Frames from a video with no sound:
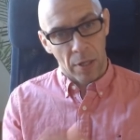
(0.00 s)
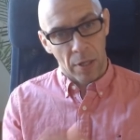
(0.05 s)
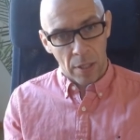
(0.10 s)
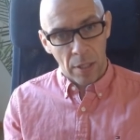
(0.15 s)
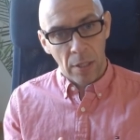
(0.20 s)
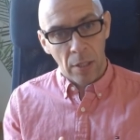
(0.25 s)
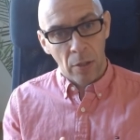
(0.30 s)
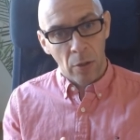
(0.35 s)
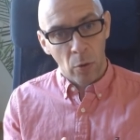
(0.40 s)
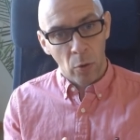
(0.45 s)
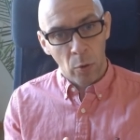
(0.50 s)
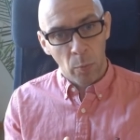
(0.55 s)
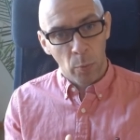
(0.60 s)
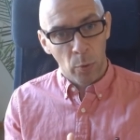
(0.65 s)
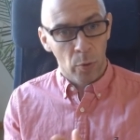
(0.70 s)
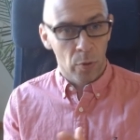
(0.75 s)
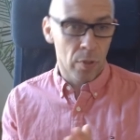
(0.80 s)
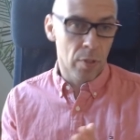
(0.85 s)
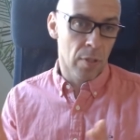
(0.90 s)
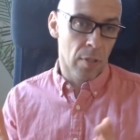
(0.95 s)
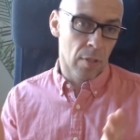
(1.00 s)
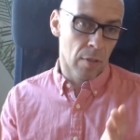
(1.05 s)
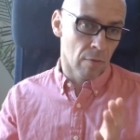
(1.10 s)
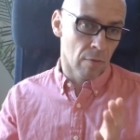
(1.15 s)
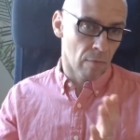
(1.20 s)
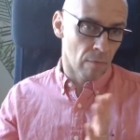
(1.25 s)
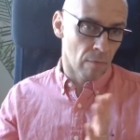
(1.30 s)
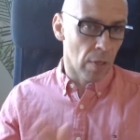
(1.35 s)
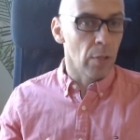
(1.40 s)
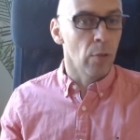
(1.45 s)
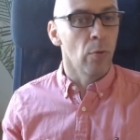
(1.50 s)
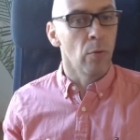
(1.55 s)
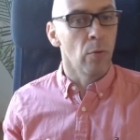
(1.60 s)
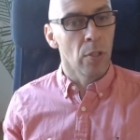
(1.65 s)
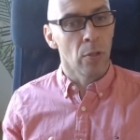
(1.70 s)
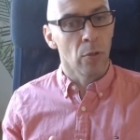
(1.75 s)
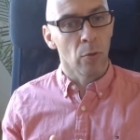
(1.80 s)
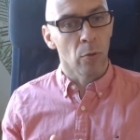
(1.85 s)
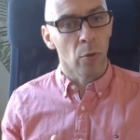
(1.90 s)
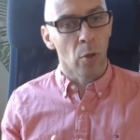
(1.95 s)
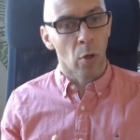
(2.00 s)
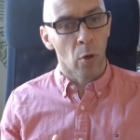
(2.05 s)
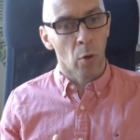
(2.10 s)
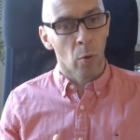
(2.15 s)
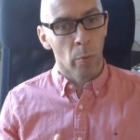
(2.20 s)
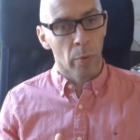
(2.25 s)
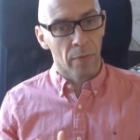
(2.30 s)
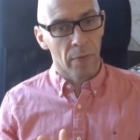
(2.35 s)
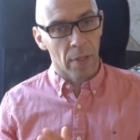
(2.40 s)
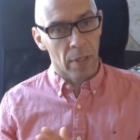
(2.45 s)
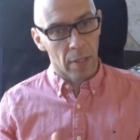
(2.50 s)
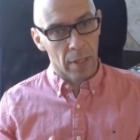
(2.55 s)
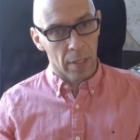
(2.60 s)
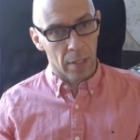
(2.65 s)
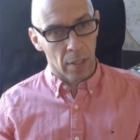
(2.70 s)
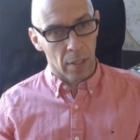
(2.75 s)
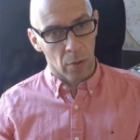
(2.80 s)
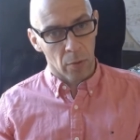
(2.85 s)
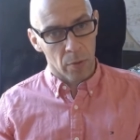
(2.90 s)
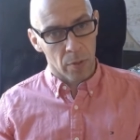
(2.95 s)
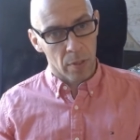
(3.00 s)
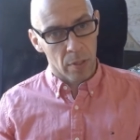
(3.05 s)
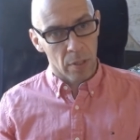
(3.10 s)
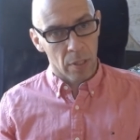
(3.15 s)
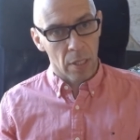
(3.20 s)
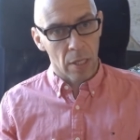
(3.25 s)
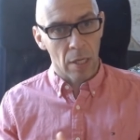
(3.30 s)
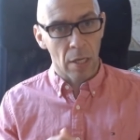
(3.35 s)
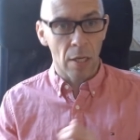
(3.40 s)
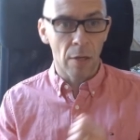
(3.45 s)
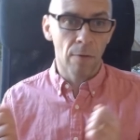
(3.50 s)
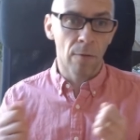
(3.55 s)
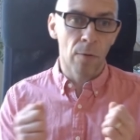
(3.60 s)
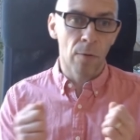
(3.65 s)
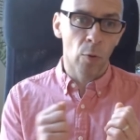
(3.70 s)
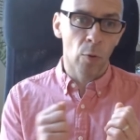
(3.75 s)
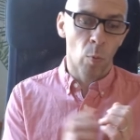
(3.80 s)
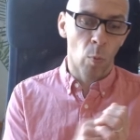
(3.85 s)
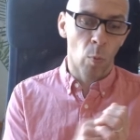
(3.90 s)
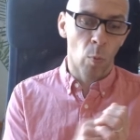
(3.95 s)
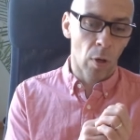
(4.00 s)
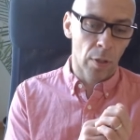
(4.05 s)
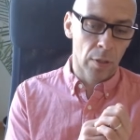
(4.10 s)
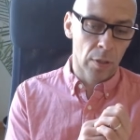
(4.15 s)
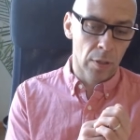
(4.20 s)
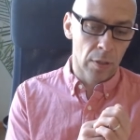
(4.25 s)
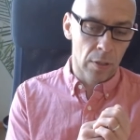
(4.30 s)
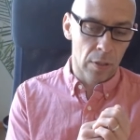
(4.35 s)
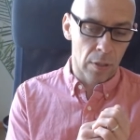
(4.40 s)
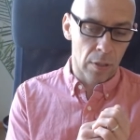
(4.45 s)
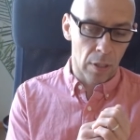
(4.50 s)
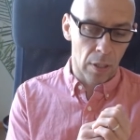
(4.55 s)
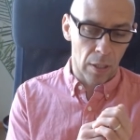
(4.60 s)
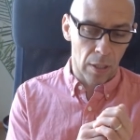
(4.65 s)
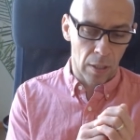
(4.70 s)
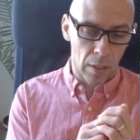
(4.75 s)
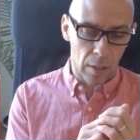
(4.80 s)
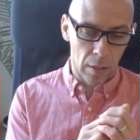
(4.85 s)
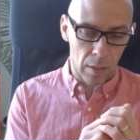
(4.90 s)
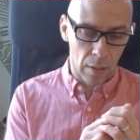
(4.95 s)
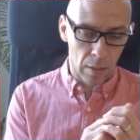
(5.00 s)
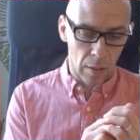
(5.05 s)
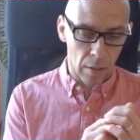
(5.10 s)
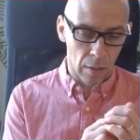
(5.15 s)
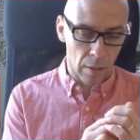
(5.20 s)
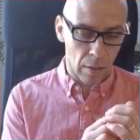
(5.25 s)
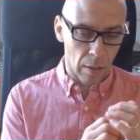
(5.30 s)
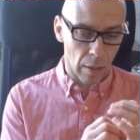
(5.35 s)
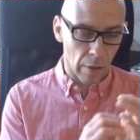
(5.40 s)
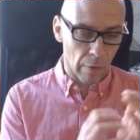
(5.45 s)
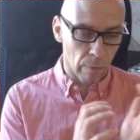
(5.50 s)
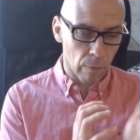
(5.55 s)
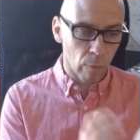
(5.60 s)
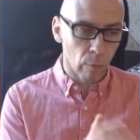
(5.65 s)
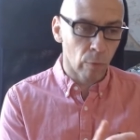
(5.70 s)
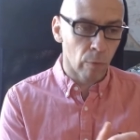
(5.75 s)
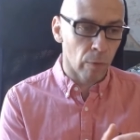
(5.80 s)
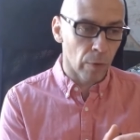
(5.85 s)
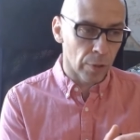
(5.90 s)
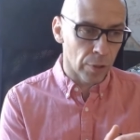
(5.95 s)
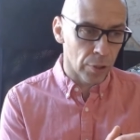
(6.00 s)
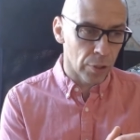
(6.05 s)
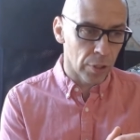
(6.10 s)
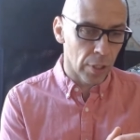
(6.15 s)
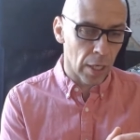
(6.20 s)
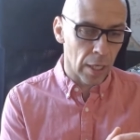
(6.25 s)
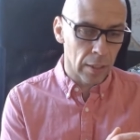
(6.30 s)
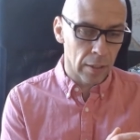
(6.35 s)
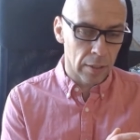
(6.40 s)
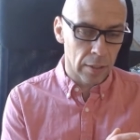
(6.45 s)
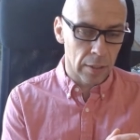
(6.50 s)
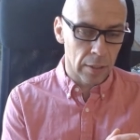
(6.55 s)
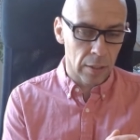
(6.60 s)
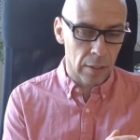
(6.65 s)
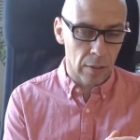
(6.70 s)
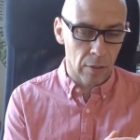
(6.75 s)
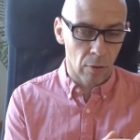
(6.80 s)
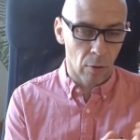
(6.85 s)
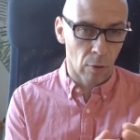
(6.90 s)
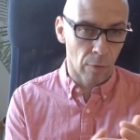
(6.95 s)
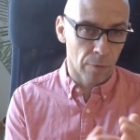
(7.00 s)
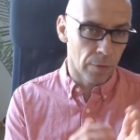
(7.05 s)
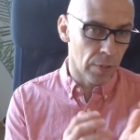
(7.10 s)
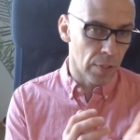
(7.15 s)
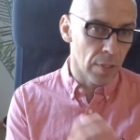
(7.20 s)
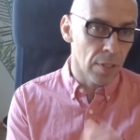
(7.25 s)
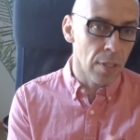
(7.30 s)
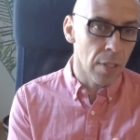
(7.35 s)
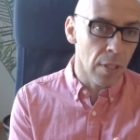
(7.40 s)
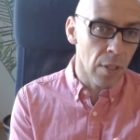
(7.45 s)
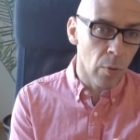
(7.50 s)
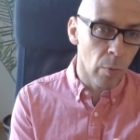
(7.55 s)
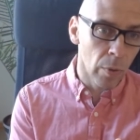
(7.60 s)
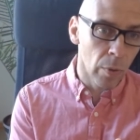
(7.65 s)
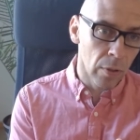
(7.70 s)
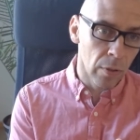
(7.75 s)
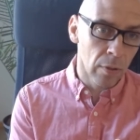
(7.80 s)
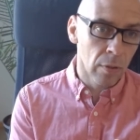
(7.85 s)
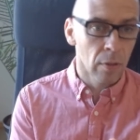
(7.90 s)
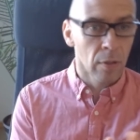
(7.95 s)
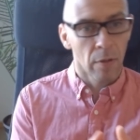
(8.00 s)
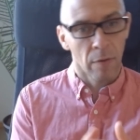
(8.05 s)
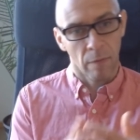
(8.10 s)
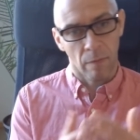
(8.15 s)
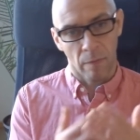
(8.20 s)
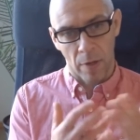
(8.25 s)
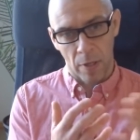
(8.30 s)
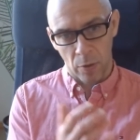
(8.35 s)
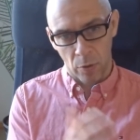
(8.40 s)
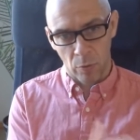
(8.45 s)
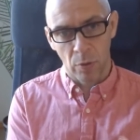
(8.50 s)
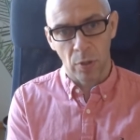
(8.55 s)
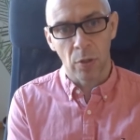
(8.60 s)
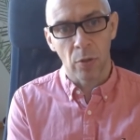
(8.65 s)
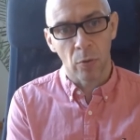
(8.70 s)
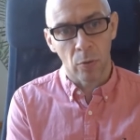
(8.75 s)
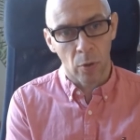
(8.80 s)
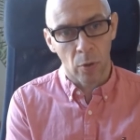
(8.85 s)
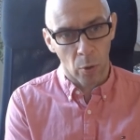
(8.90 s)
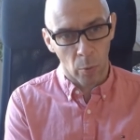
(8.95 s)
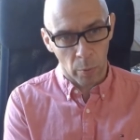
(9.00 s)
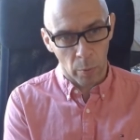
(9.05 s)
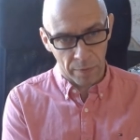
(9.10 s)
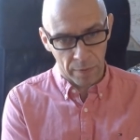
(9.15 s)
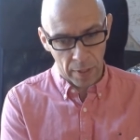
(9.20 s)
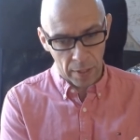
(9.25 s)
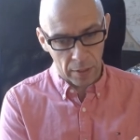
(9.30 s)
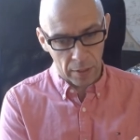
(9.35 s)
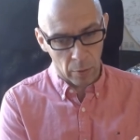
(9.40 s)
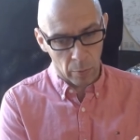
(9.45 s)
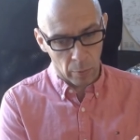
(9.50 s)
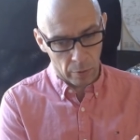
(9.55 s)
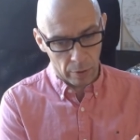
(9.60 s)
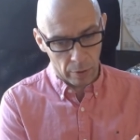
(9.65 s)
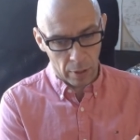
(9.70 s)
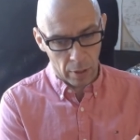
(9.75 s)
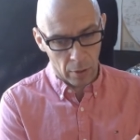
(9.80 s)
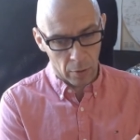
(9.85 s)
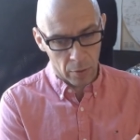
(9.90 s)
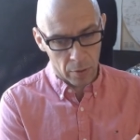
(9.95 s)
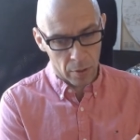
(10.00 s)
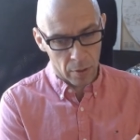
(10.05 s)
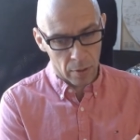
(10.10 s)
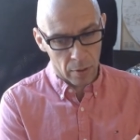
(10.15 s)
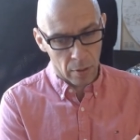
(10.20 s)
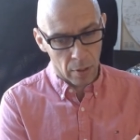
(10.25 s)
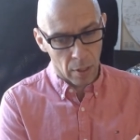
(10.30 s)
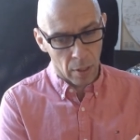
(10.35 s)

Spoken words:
in the notebooks, then you need to go with the Lakehouse. If you want a full functionality of T-SQL, then you need to go with Data Warehouse.